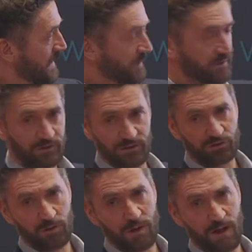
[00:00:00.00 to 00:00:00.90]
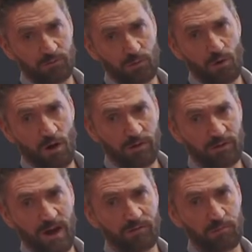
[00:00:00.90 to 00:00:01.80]
it's a digital platform rather
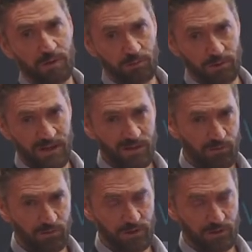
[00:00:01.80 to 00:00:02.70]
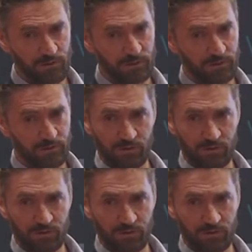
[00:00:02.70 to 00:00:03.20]
than having people in the field,